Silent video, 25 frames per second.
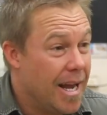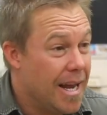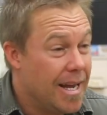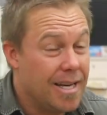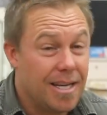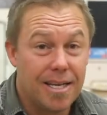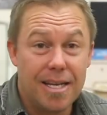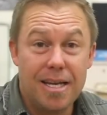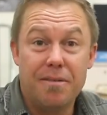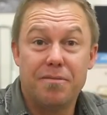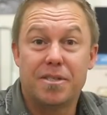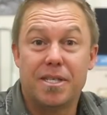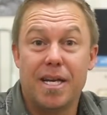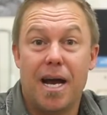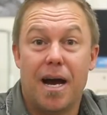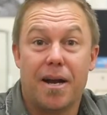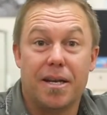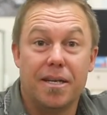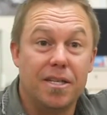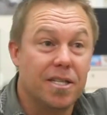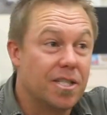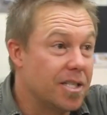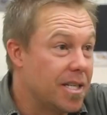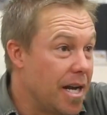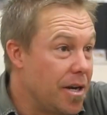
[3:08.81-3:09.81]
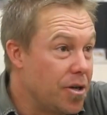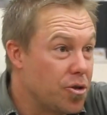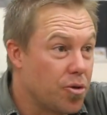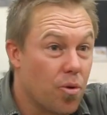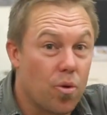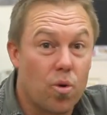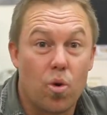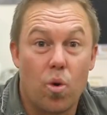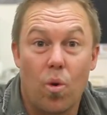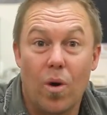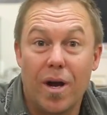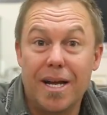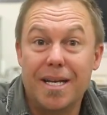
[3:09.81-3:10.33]
It lives out in
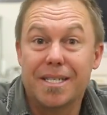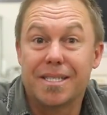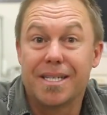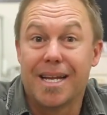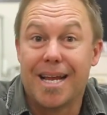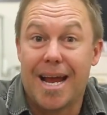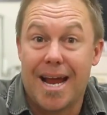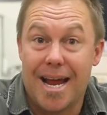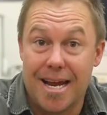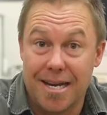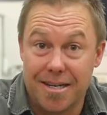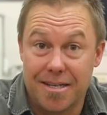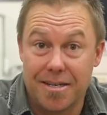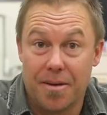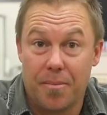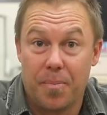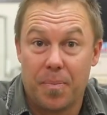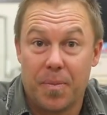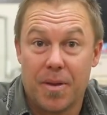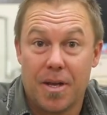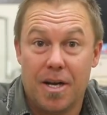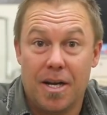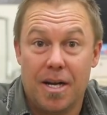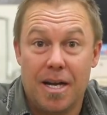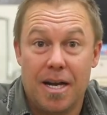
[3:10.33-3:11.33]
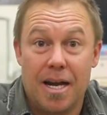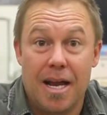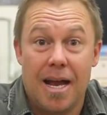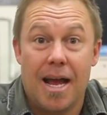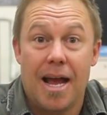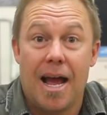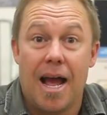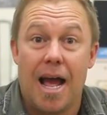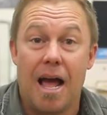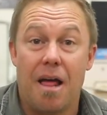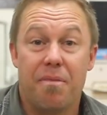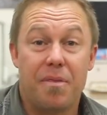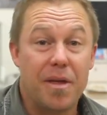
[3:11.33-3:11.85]
central Queensland.
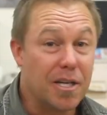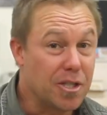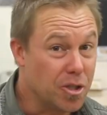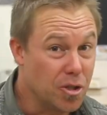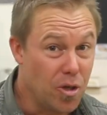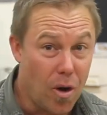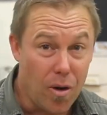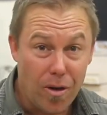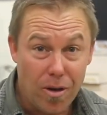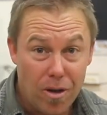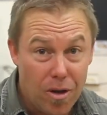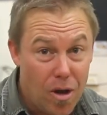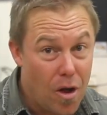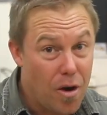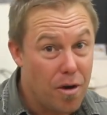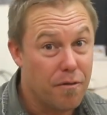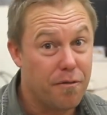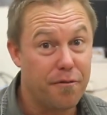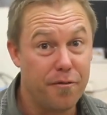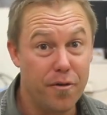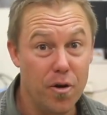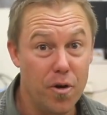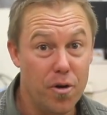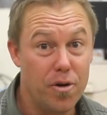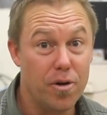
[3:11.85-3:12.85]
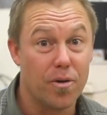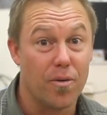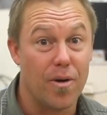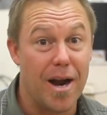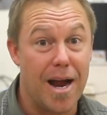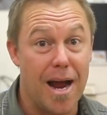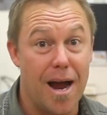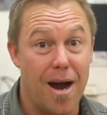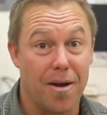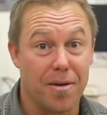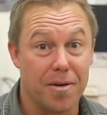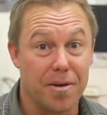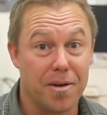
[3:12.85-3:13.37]
There's not a lot of food
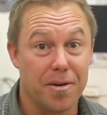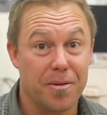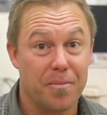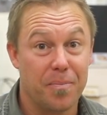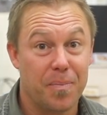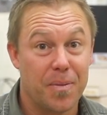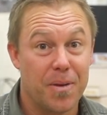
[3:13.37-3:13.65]
around.